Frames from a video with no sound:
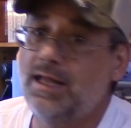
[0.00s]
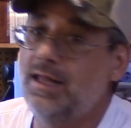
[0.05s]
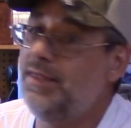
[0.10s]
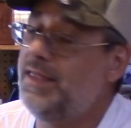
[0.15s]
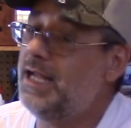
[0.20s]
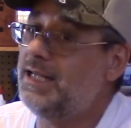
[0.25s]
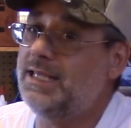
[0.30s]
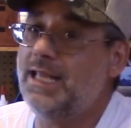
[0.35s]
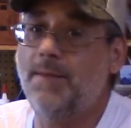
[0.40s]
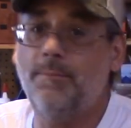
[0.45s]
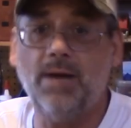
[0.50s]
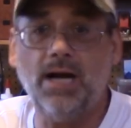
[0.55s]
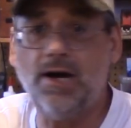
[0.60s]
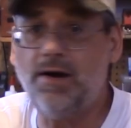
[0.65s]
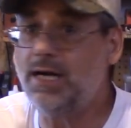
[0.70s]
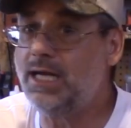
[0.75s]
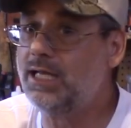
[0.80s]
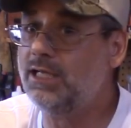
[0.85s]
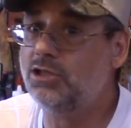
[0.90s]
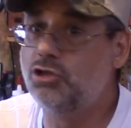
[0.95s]
that the
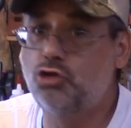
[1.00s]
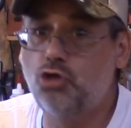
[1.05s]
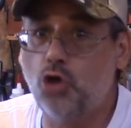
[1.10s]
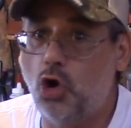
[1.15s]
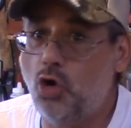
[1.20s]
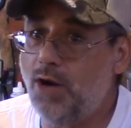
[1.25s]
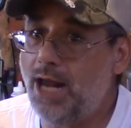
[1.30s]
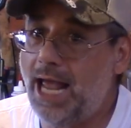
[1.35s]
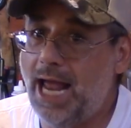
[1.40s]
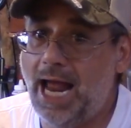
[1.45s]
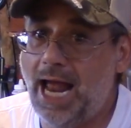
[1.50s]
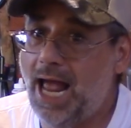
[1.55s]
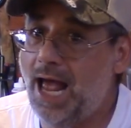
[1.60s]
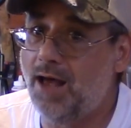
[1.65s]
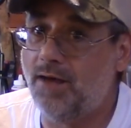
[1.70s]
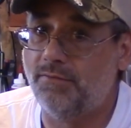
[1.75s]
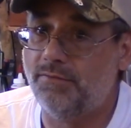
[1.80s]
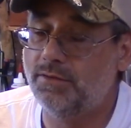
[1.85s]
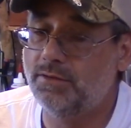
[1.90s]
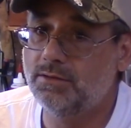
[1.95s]
Americans don't
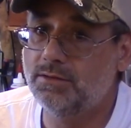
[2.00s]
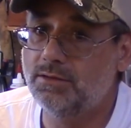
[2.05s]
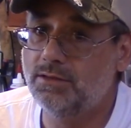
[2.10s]
have.